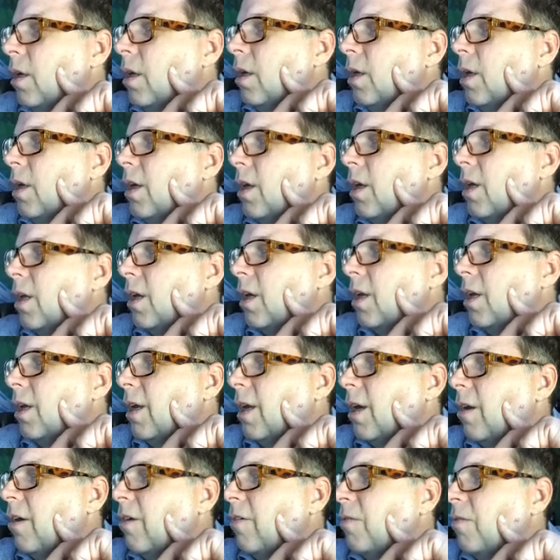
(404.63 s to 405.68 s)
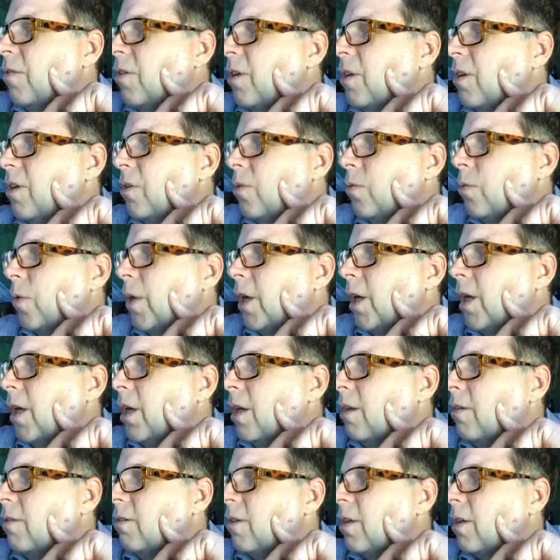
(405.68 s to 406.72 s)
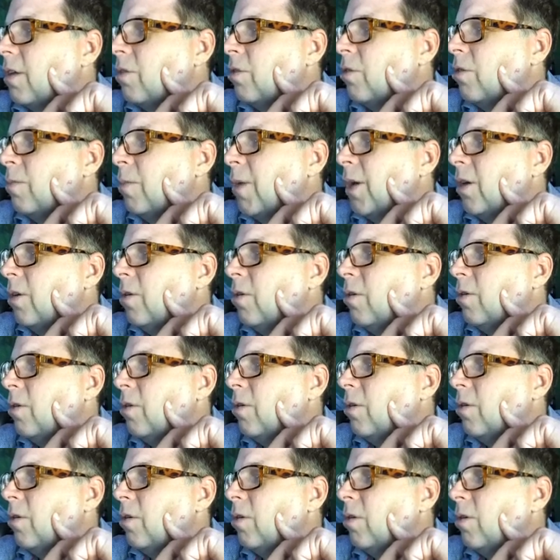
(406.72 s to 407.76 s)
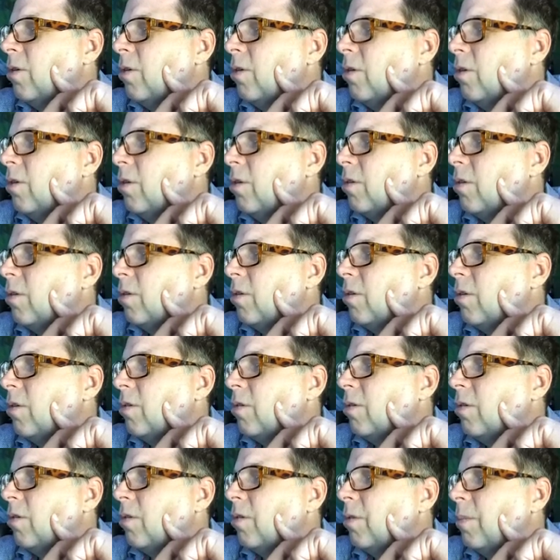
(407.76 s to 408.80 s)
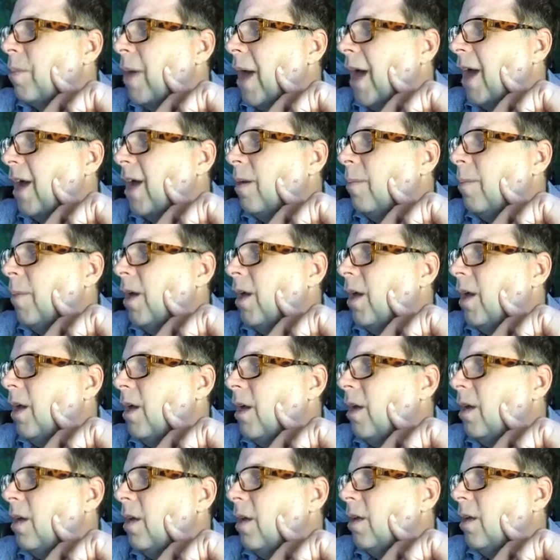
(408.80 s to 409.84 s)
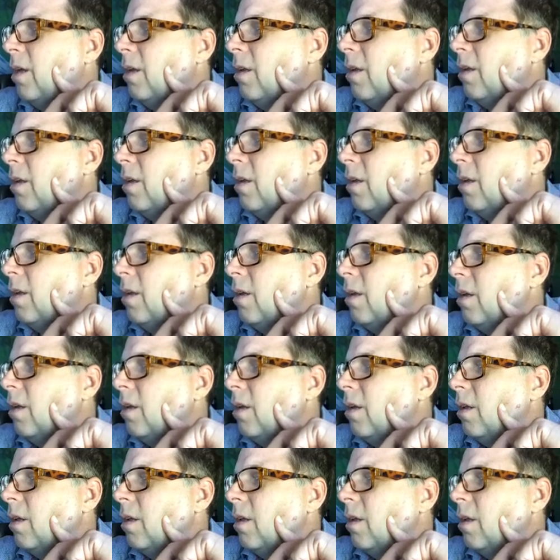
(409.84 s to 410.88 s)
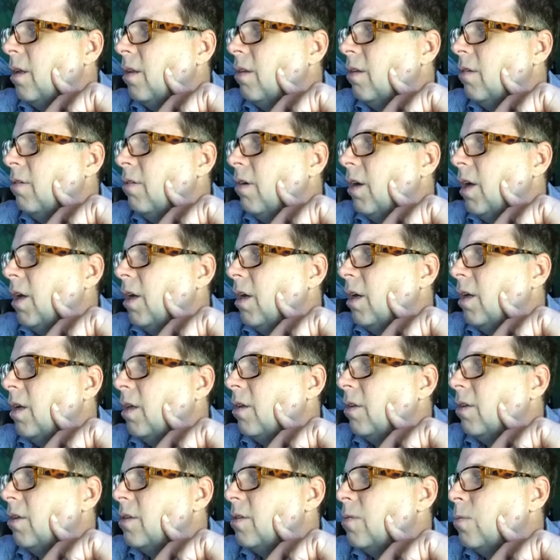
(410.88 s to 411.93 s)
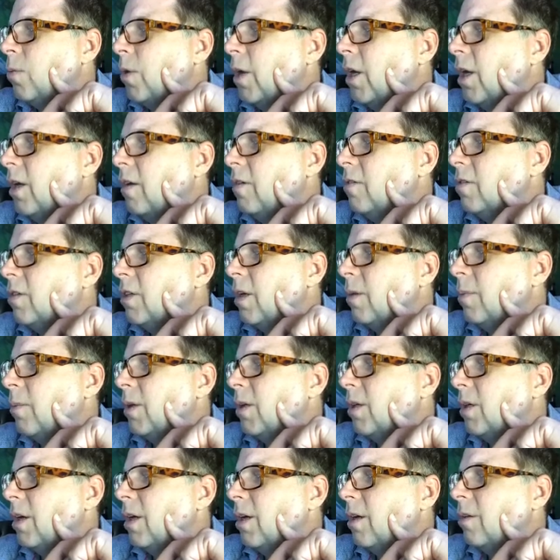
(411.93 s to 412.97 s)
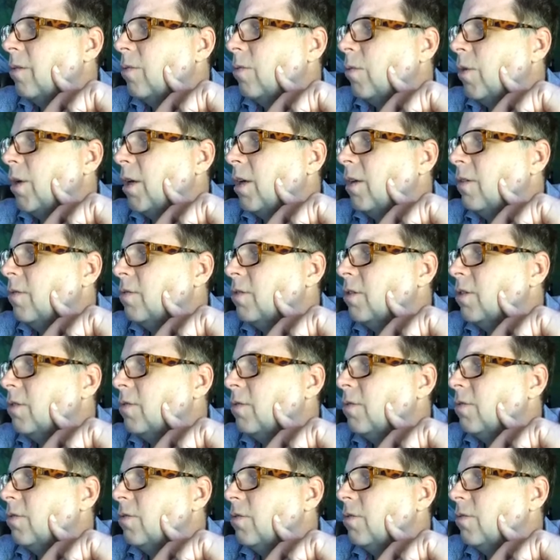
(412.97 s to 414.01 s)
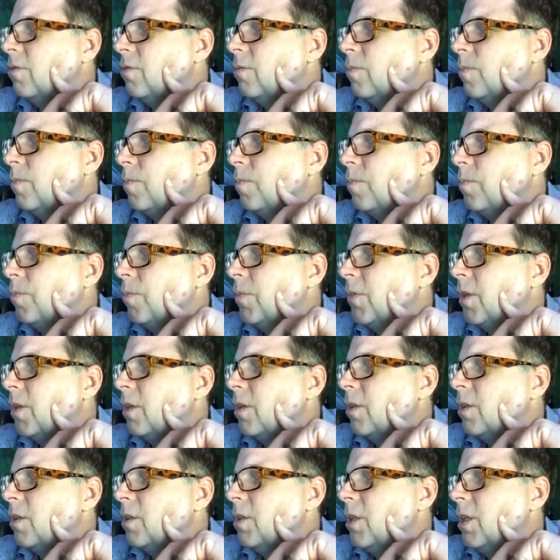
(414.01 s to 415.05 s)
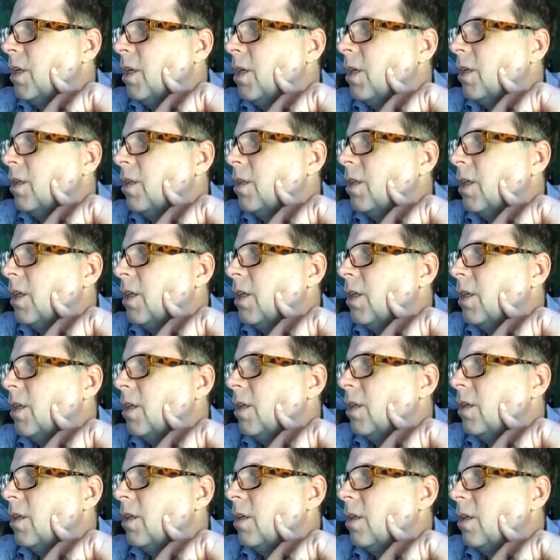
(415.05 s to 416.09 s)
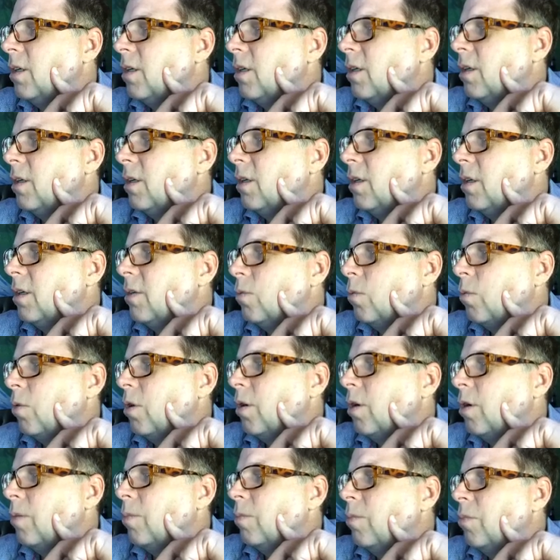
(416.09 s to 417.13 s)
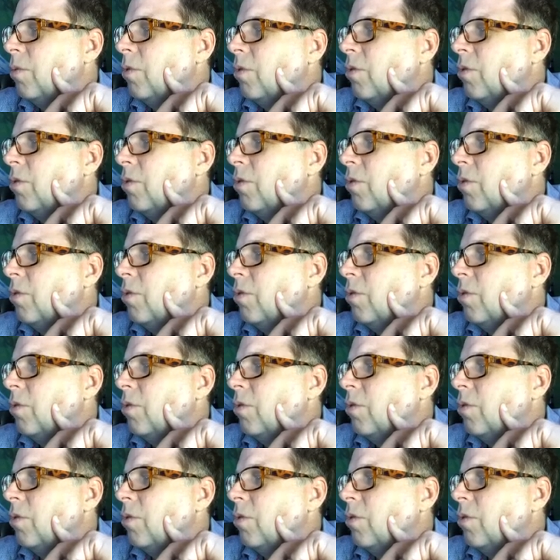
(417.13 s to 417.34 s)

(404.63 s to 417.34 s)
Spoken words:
And again, now I'm feeling the waves like through my whole back of my head on the right. These waves coming down, waves of tingling, warmth.